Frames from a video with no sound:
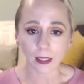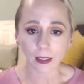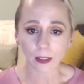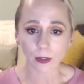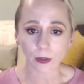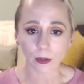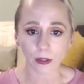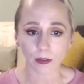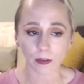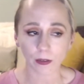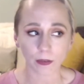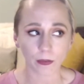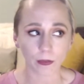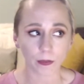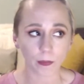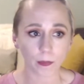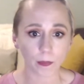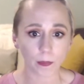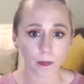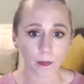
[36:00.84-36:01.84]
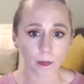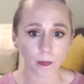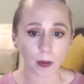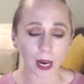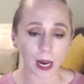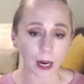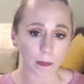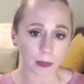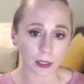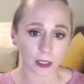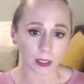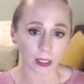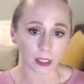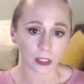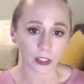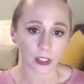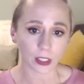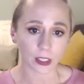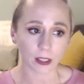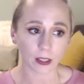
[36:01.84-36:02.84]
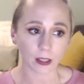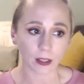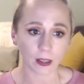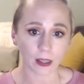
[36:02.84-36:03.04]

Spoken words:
sort of population